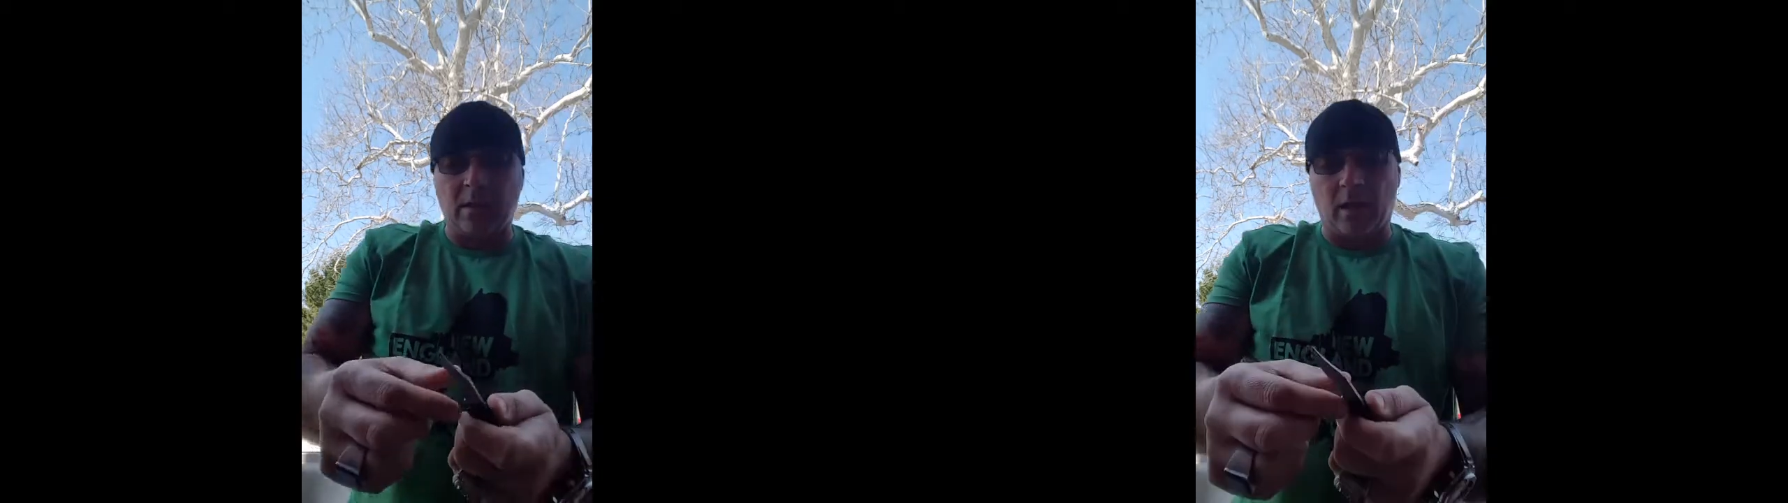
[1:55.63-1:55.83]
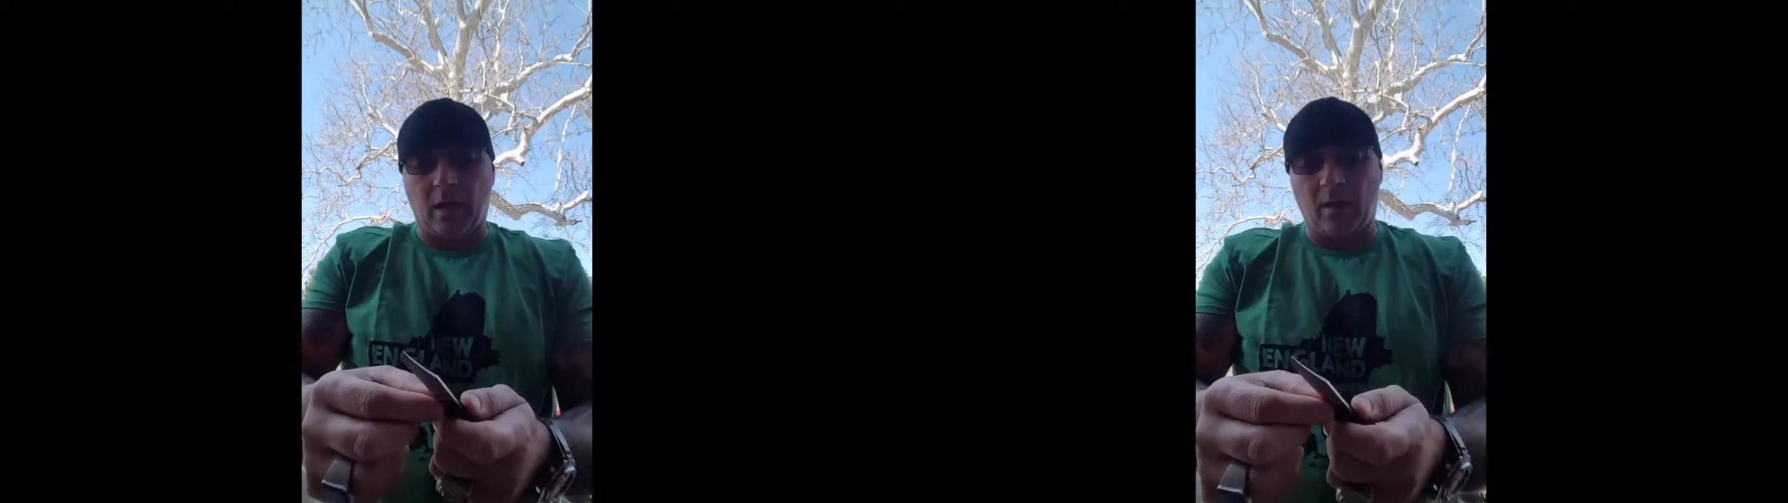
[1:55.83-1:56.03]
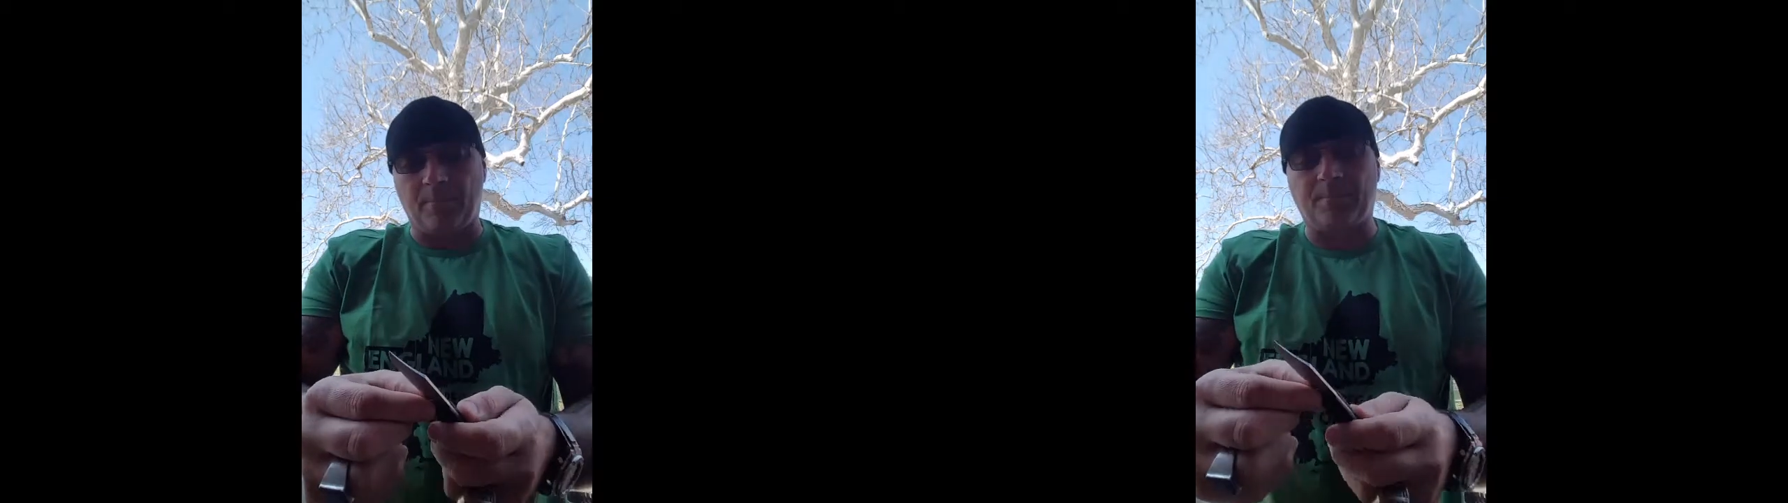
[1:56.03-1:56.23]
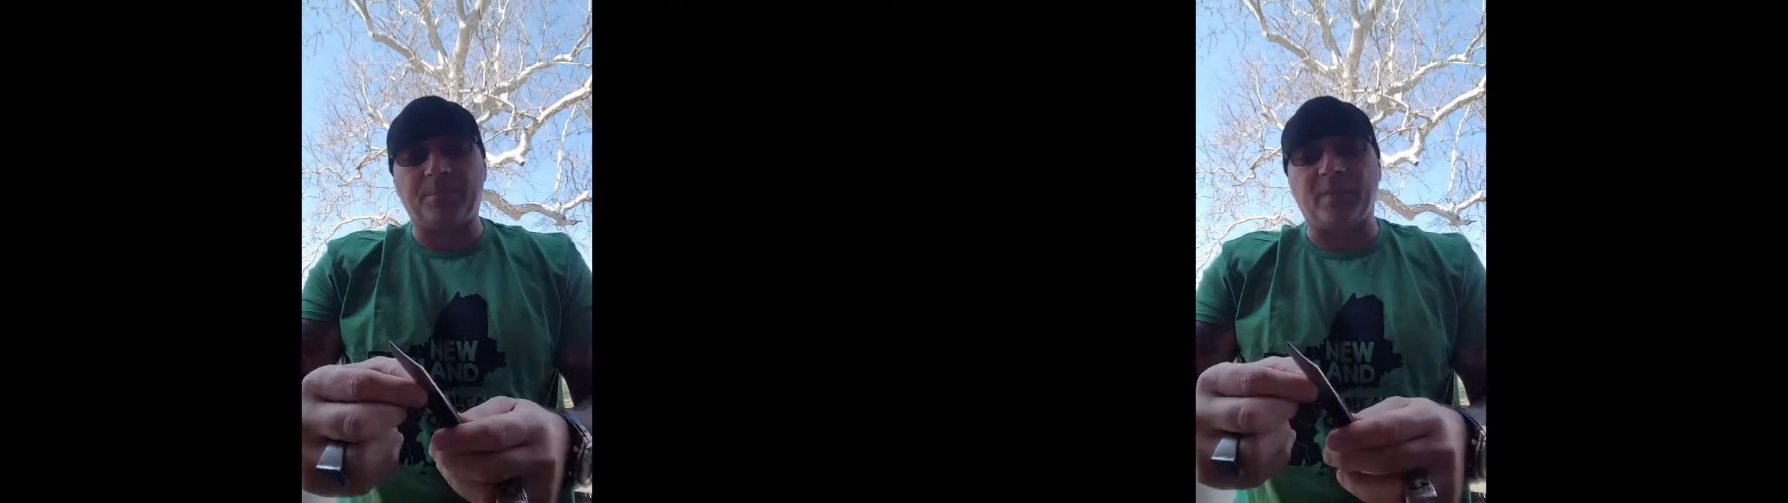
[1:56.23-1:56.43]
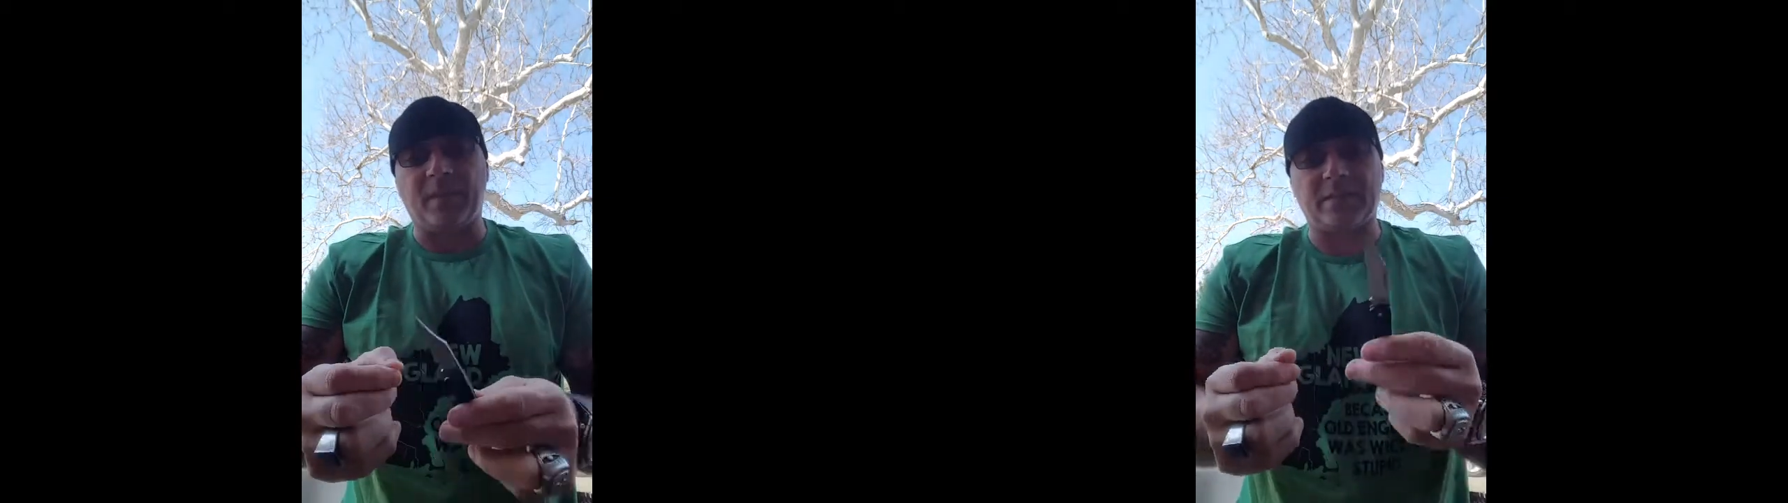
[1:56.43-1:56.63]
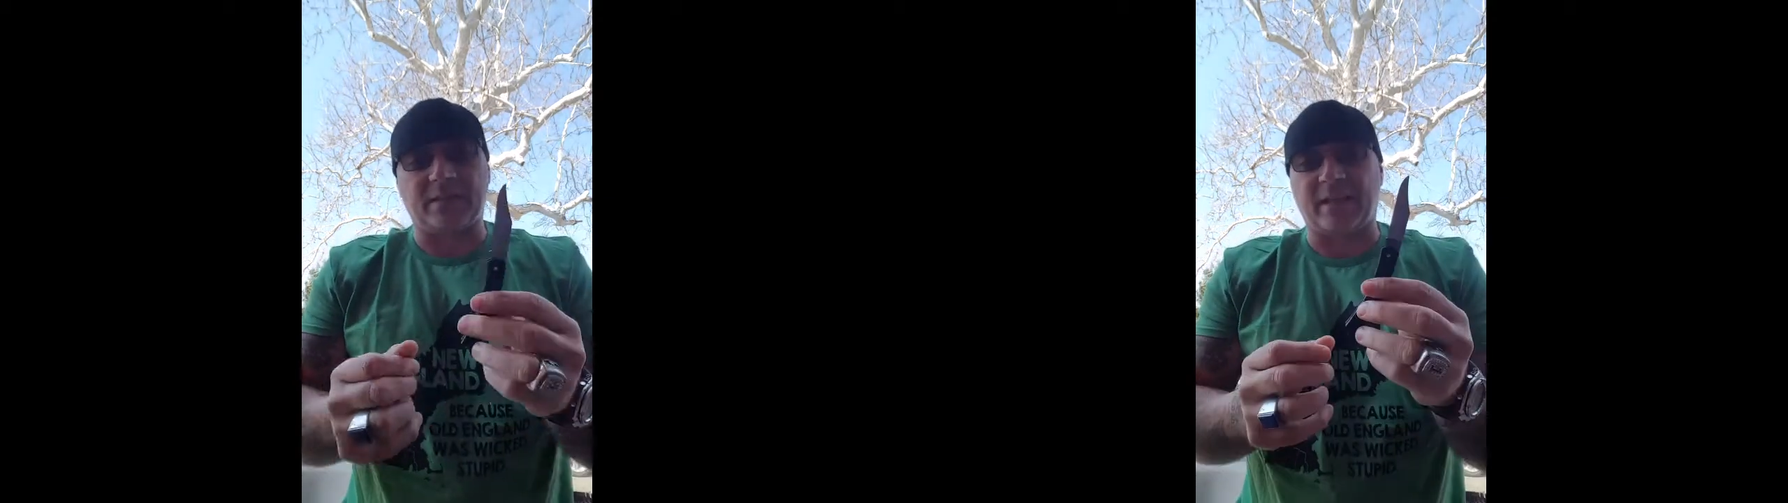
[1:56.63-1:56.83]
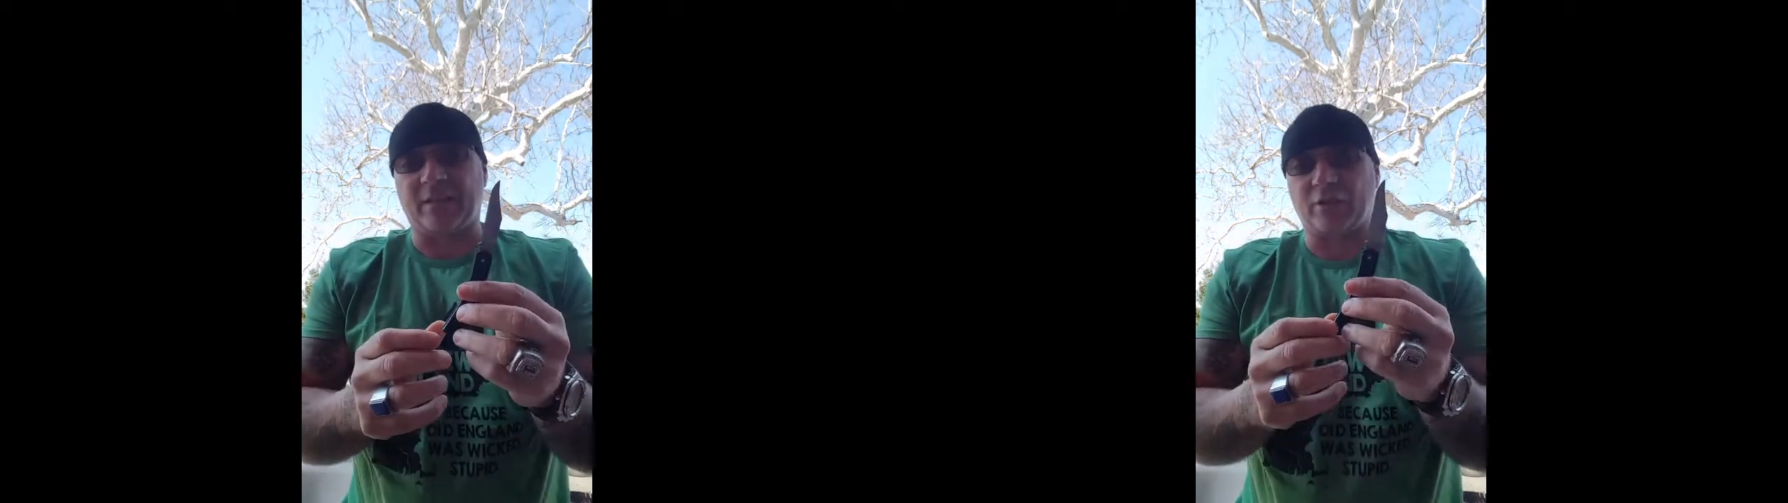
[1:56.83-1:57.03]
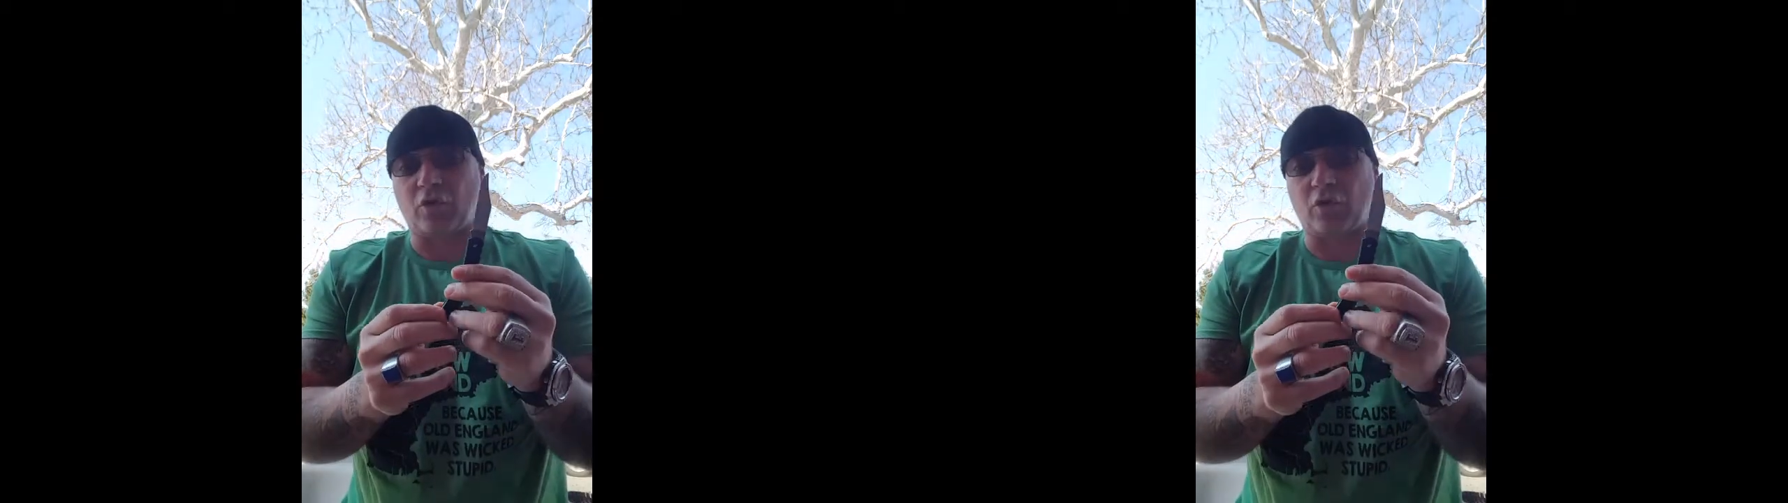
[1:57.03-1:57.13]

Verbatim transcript: Um, this thing is